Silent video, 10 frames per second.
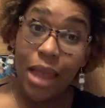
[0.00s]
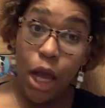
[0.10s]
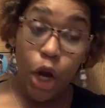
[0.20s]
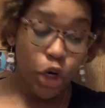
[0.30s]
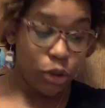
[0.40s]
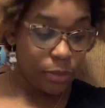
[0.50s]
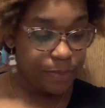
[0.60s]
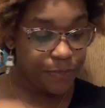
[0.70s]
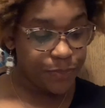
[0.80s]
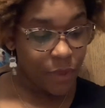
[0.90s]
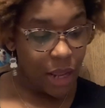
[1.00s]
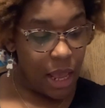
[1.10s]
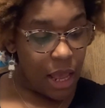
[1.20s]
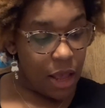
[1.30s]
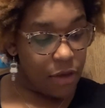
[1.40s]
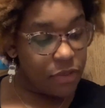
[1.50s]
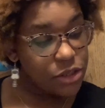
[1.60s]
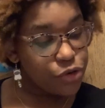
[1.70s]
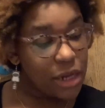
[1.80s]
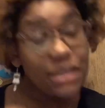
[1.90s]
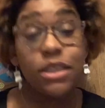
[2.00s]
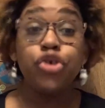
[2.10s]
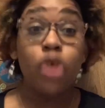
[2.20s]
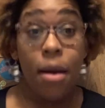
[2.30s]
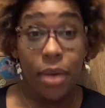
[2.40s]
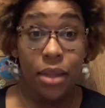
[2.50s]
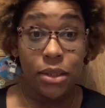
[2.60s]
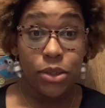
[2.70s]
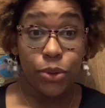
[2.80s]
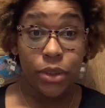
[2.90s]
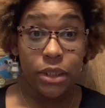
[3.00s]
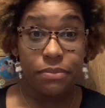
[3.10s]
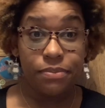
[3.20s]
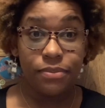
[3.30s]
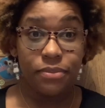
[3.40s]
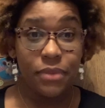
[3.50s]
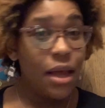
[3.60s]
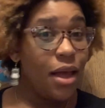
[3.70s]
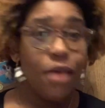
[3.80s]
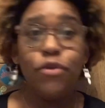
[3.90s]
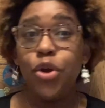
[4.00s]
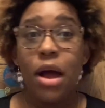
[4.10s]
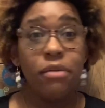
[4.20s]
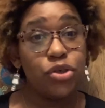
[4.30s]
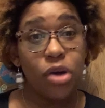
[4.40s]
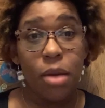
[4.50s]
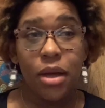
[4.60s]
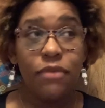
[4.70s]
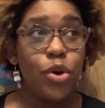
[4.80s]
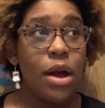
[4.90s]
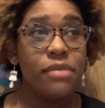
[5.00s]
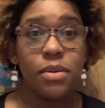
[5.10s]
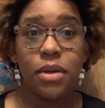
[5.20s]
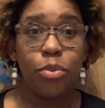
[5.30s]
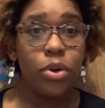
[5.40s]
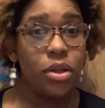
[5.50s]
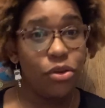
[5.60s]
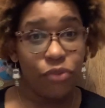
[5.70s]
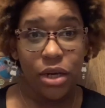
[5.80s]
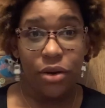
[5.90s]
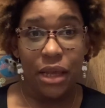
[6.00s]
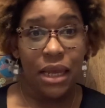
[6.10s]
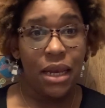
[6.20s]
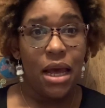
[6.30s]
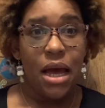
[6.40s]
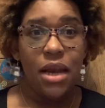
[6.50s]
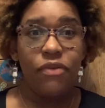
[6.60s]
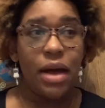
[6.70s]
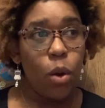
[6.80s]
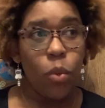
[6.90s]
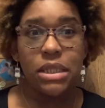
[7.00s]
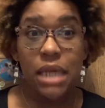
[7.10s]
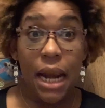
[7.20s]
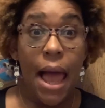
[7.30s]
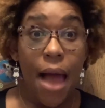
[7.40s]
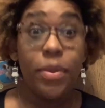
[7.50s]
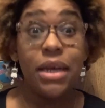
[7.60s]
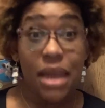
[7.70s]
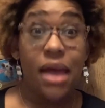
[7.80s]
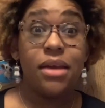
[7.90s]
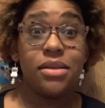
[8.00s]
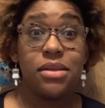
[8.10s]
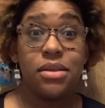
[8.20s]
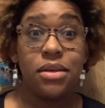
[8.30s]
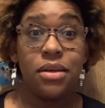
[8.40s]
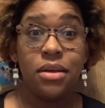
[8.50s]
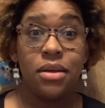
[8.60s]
a hurdle. This creates the drama in the story. If you don't have a drama, if you don't have something to pull the reader in to find out what's going to happen next,